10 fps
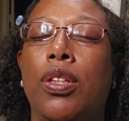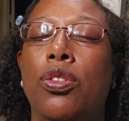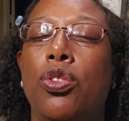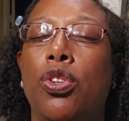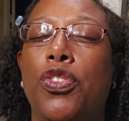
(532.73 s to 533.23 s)

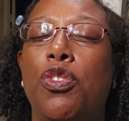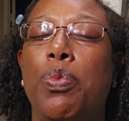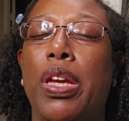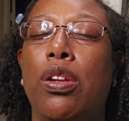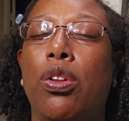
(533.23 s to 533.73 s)
So if you've
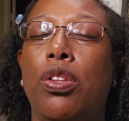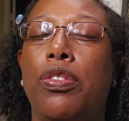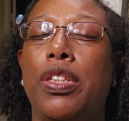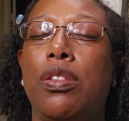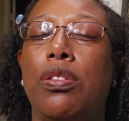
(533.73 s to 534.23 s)
made all of
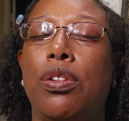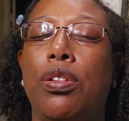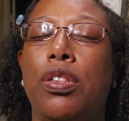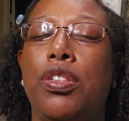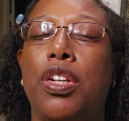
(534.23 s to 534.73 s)
these
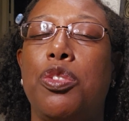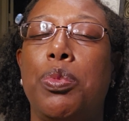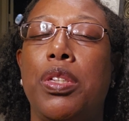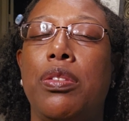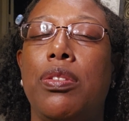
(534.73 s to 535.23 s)
little
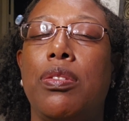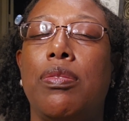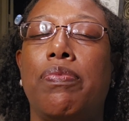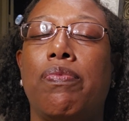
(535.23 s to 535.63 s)
adjustments,